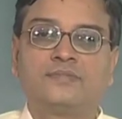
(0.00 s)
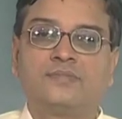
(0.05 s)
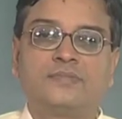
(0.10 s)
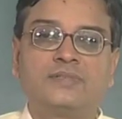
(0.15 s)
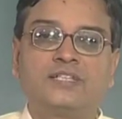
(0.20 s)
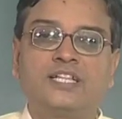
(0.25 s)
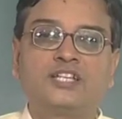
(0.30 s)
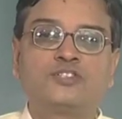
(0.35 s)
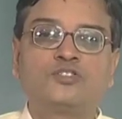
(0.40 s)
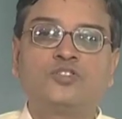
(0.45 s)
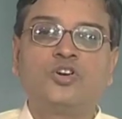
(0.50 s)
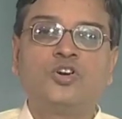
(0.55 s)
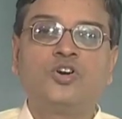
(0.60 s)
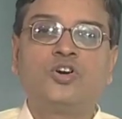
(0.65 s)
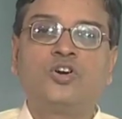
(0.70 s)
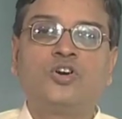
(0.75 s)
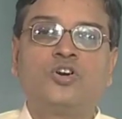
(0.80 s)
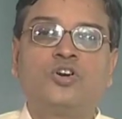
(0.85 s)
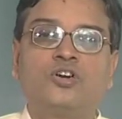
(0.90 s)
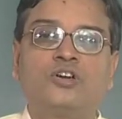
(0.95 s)
There is
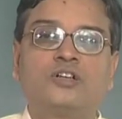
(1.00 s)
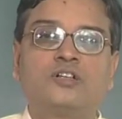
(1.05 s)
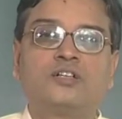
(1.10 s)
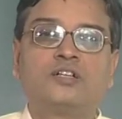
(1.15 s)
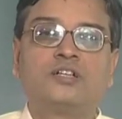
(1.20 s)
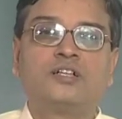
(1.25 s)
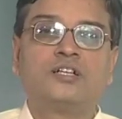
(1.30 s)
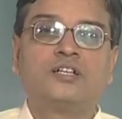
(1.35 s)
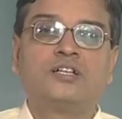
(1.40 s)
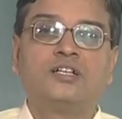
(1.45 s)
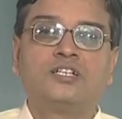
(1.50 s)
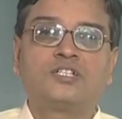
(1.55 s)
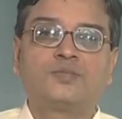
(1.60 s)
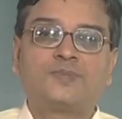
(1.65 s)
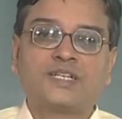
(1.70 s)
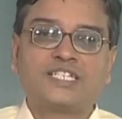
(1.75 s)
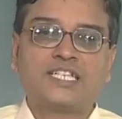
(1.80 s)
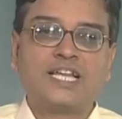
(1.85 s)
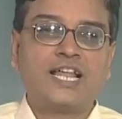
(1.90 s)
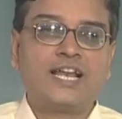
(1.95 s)
no
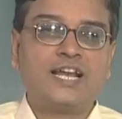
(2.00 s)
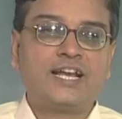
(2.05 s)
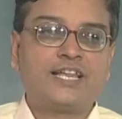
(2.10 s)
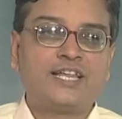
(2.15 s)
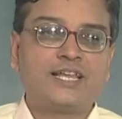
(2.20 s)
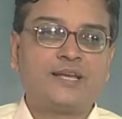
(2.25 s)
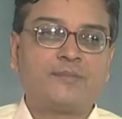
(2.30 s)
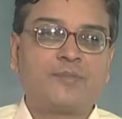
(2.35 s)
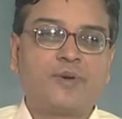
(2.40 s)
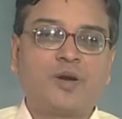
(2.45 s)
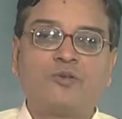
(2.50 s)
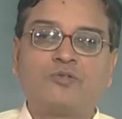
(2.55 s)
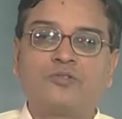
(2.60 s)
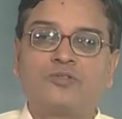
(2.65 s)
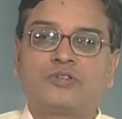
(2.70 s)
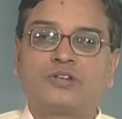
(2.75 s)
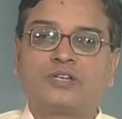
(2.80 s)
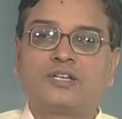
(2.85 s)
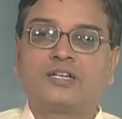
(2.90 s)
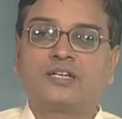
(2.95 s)
speciality about
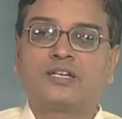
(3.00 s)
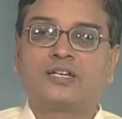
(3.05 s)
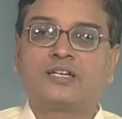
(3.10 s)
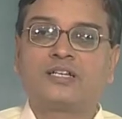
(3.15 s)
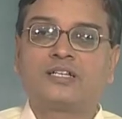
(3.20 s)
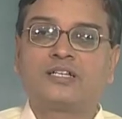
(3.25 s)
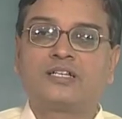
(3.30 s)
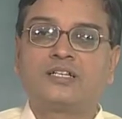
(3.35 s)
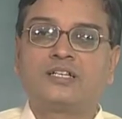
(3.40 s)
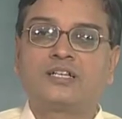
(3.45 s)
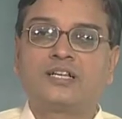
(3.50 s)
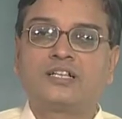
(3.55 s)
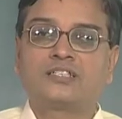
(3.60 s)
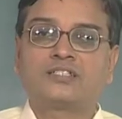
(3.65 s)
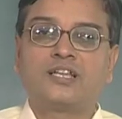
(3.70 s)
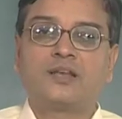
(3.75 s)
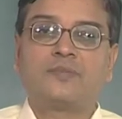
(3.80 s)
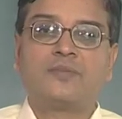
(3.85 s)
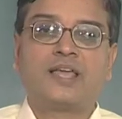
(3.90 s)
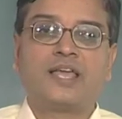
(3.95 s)

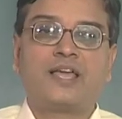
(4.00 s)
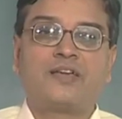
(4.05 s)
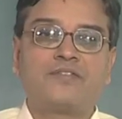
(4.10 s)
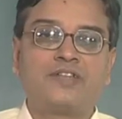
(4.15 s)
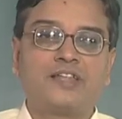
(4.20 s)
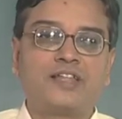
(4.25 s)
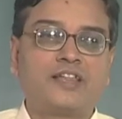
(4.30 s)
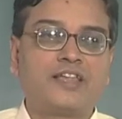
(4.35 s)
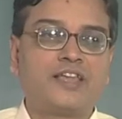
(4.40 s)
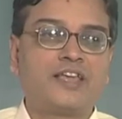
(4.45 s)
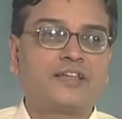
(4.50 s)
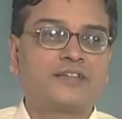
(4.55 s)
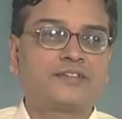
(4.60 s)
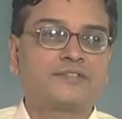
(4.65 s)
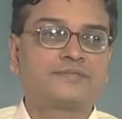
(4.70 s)
crystal behavior here.